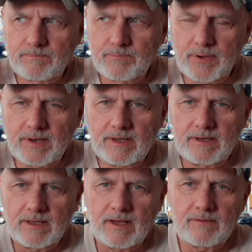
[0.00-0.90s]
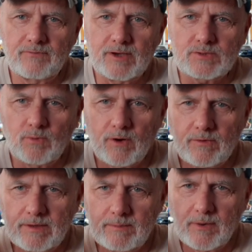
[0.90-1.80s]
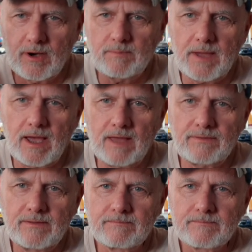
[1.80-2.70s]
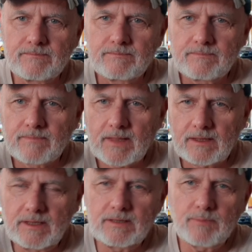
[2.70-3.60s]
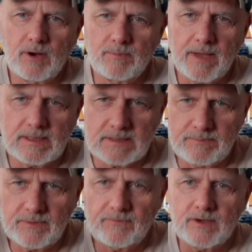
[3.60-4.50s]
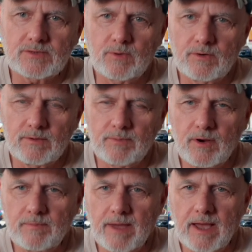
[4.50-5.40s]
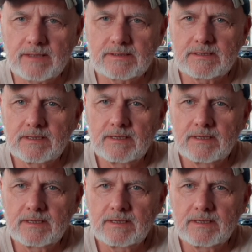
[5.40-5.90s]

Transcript: Put in uh, fresh water in the bird bath, clean the bird baths, then put fresh water in the bird baths.